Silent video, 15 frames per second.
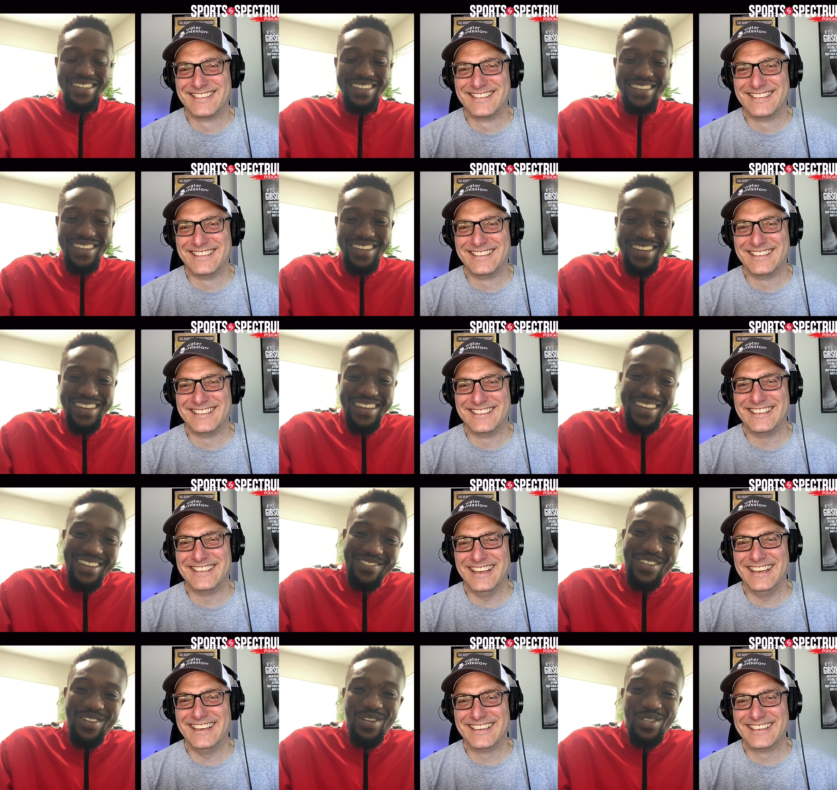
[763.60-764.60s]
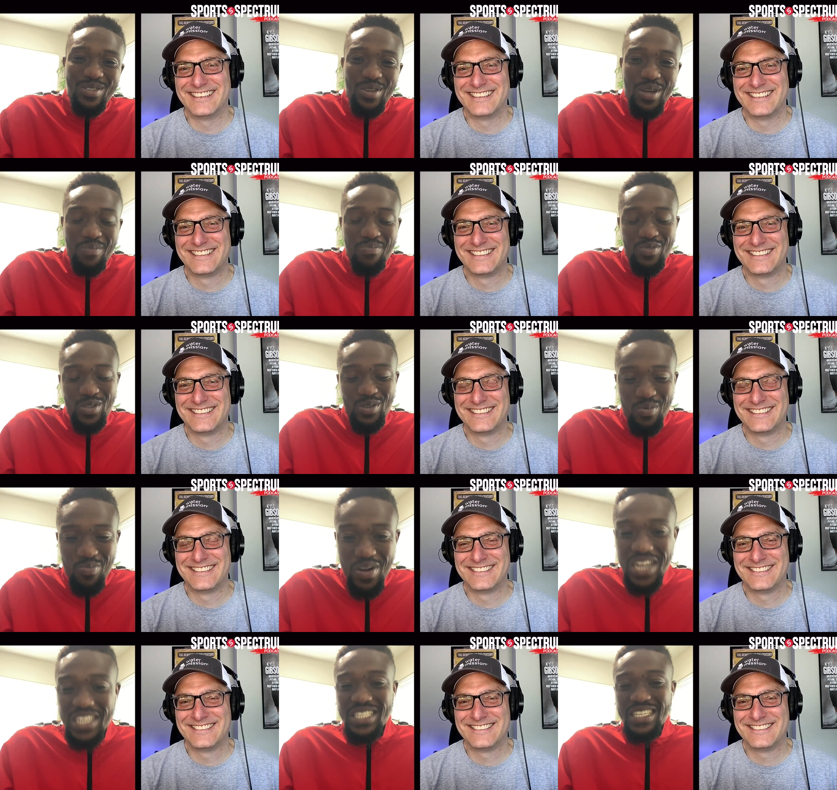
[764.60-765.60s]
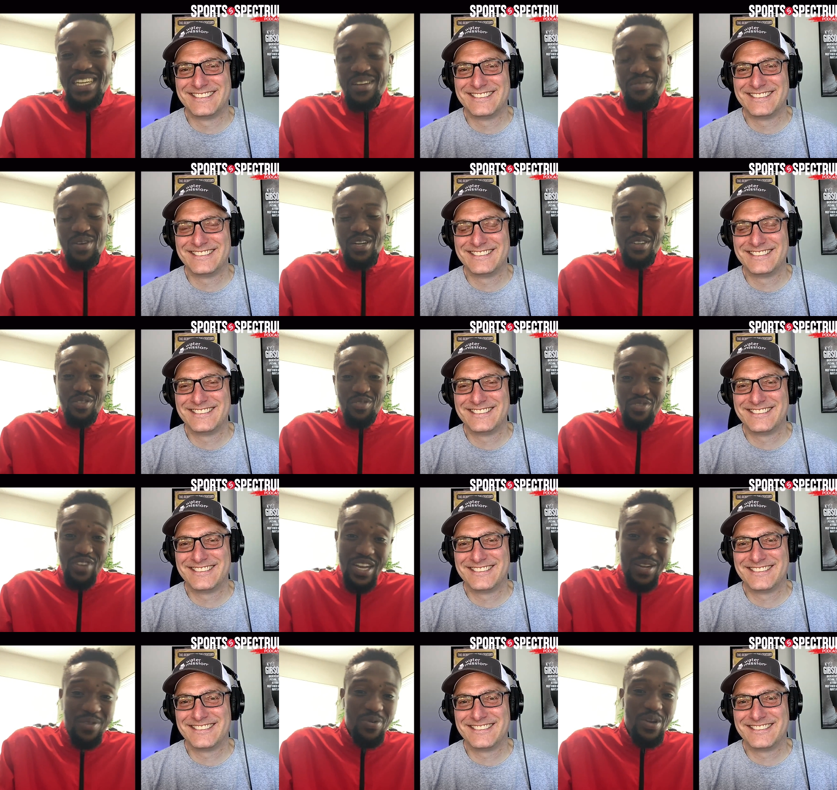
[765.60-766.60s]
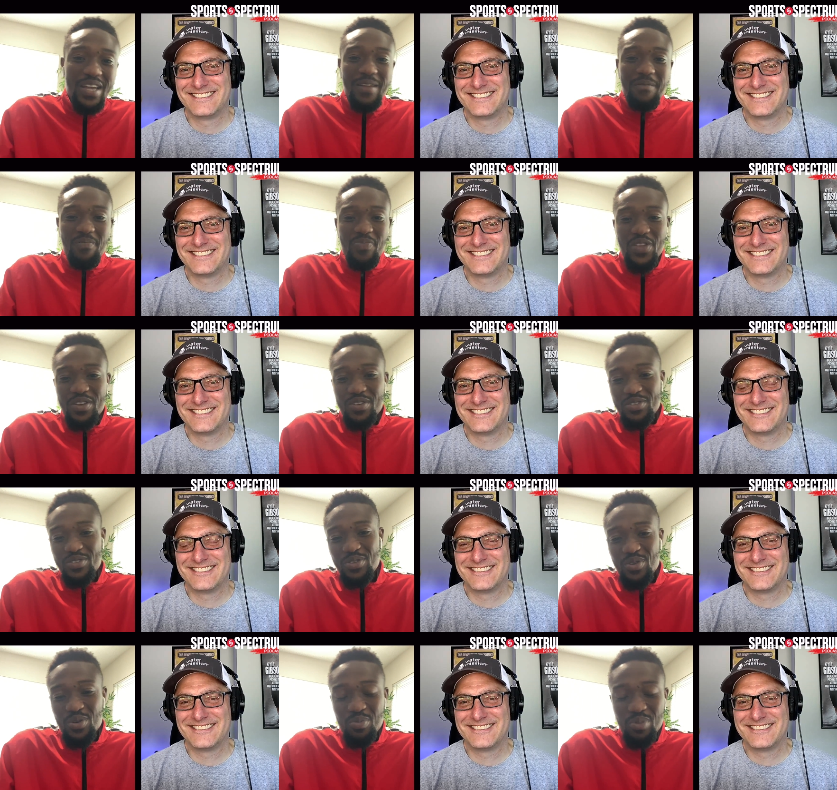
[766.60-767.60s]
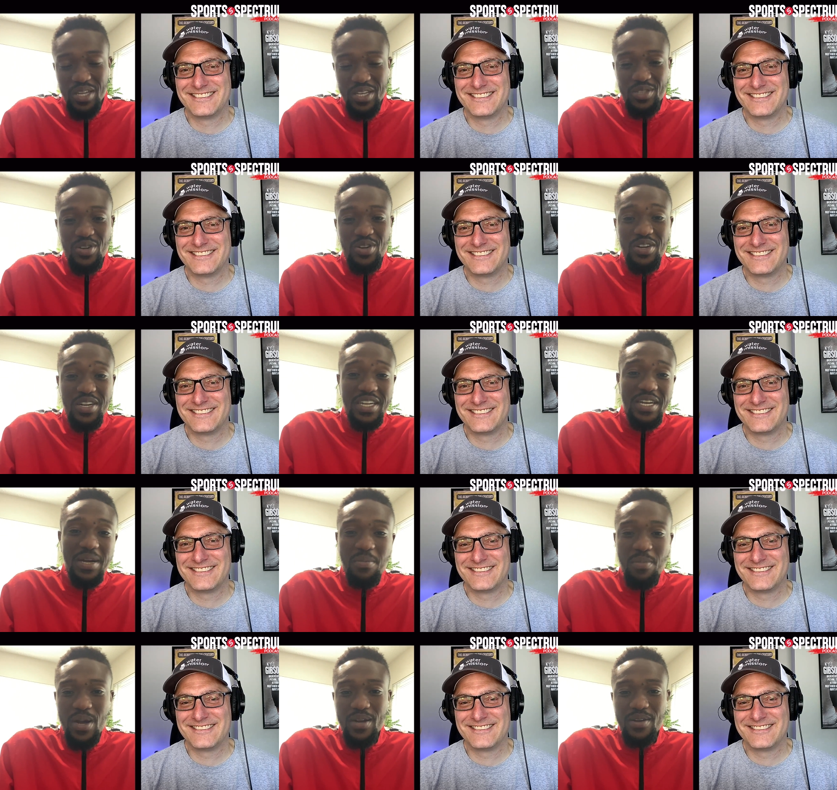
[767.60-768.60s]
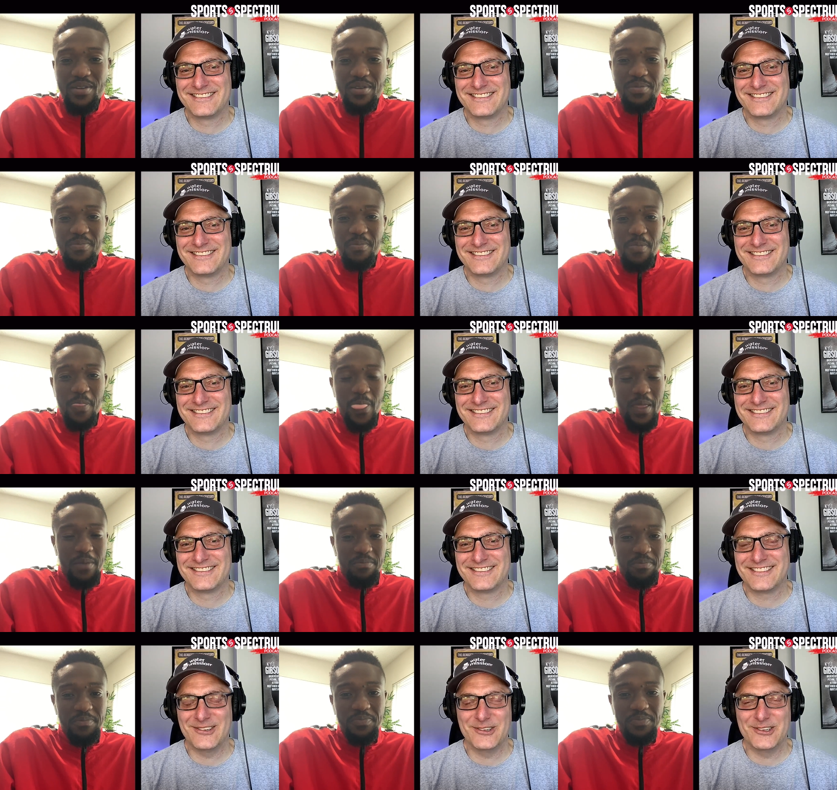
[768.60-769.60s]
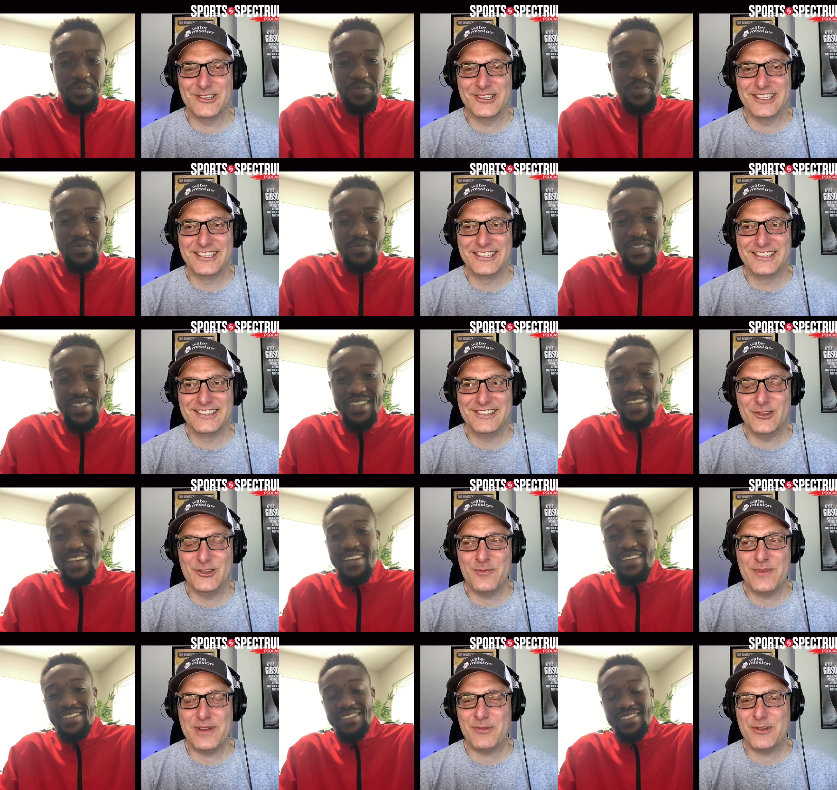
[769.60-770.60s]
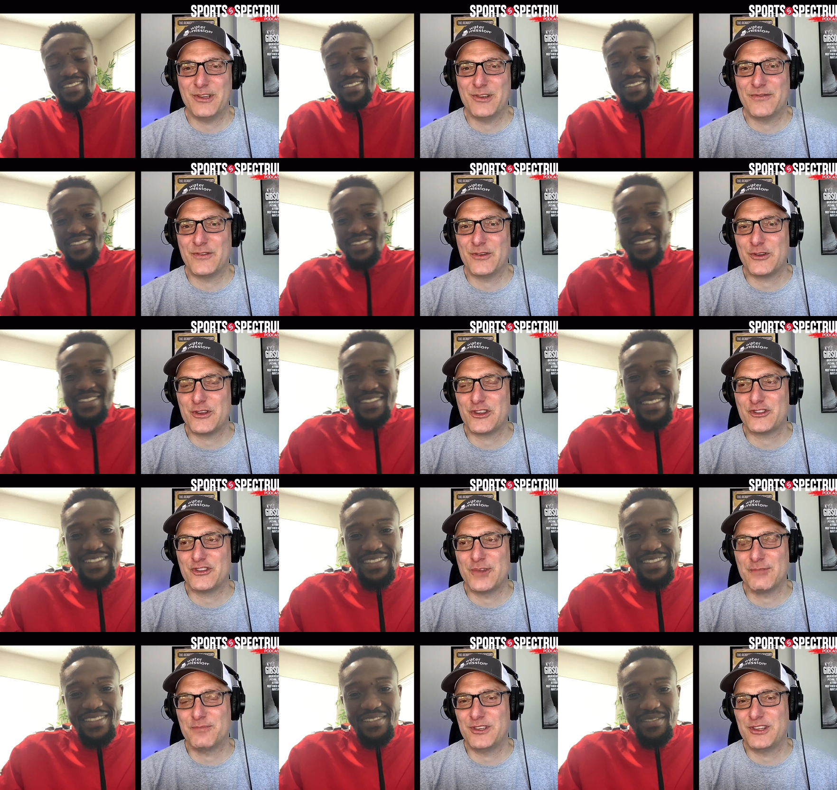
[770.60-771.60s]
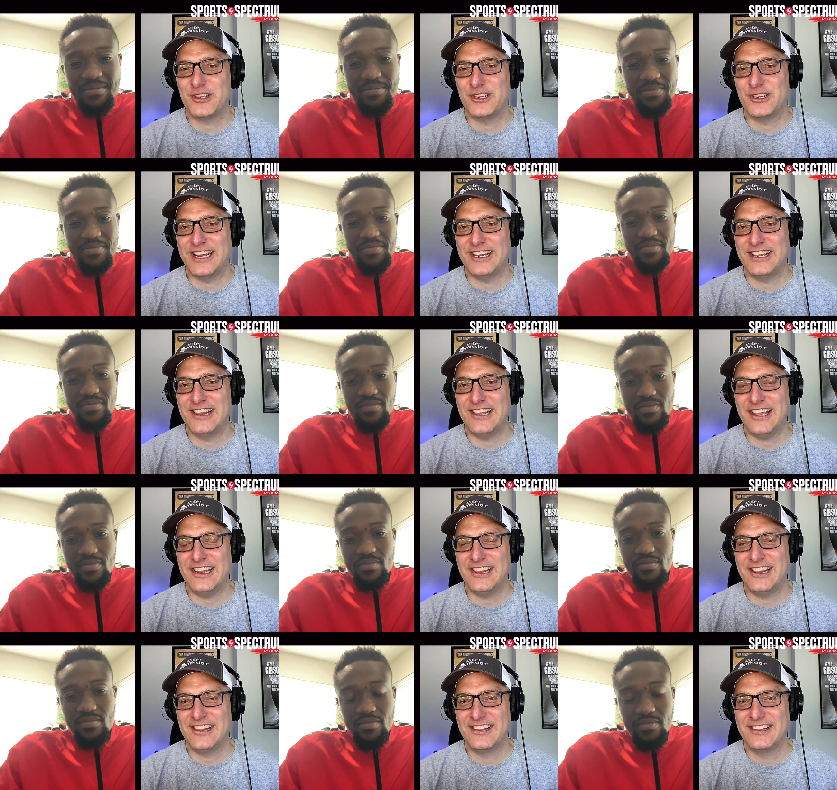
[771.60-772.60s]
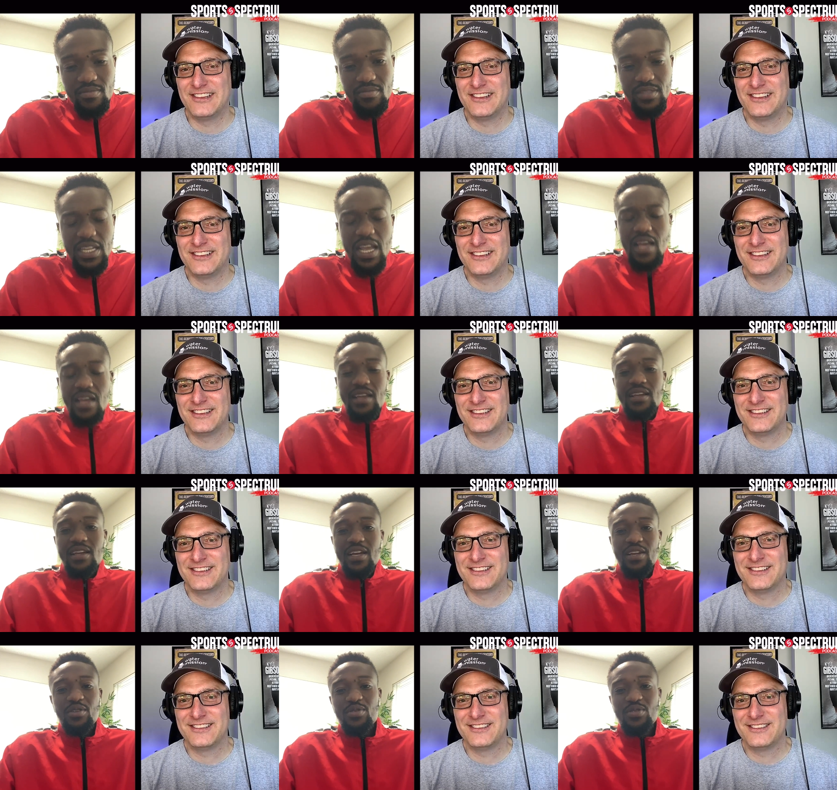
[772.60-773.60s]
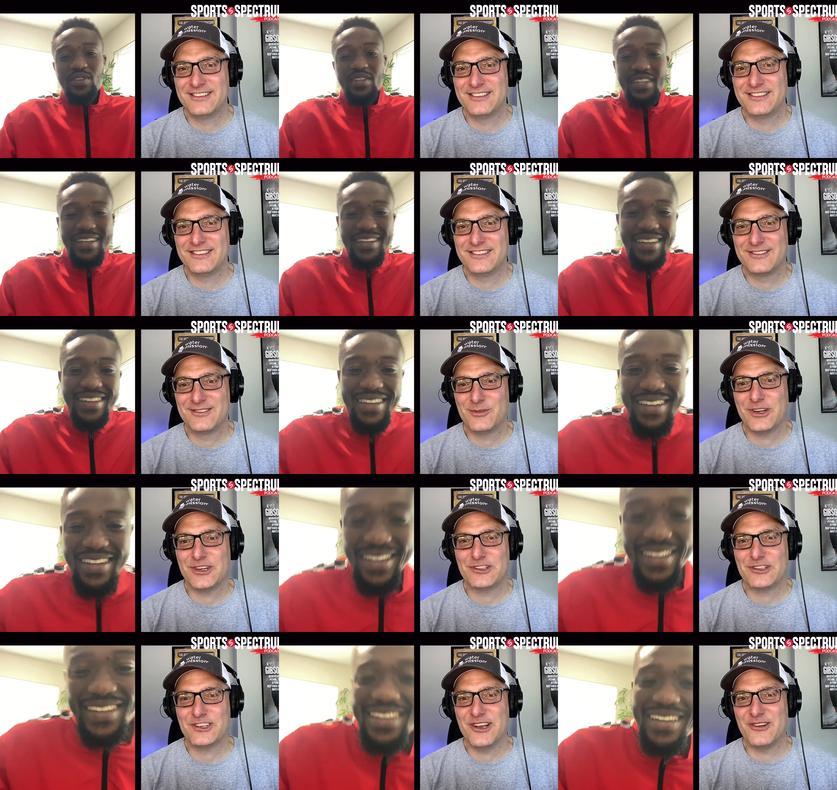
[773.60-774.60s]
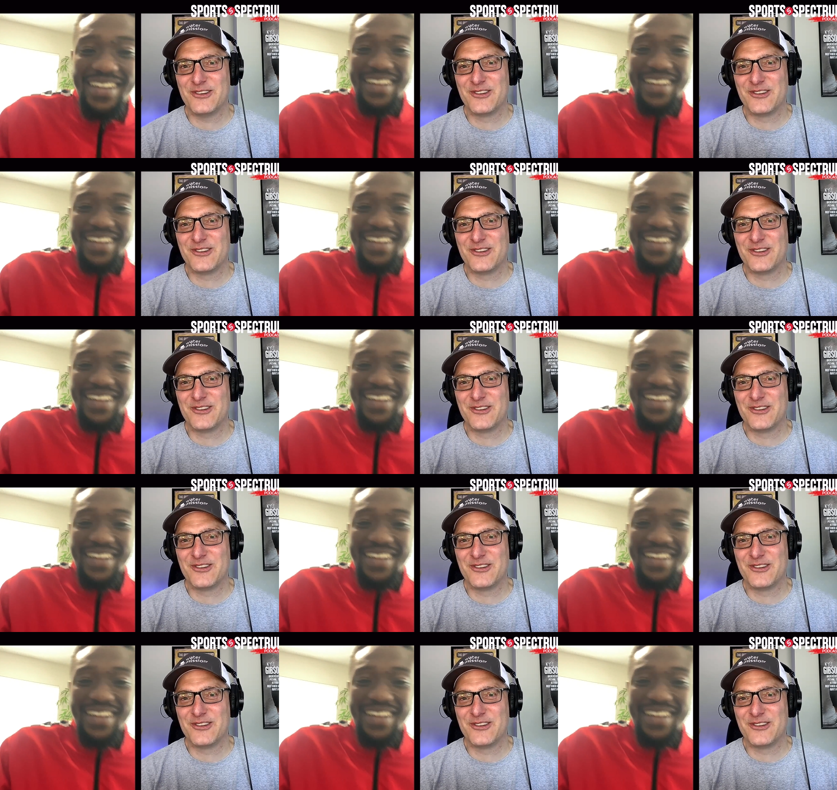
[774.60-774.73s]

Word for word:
Speaker 1: then yeah. because you're so passionate about it, you find a way, you know, to go play soccer and come back home.
Speaker 2: Totally. Do you remember your first trip to the United States? Yeah, I do. Where did you go?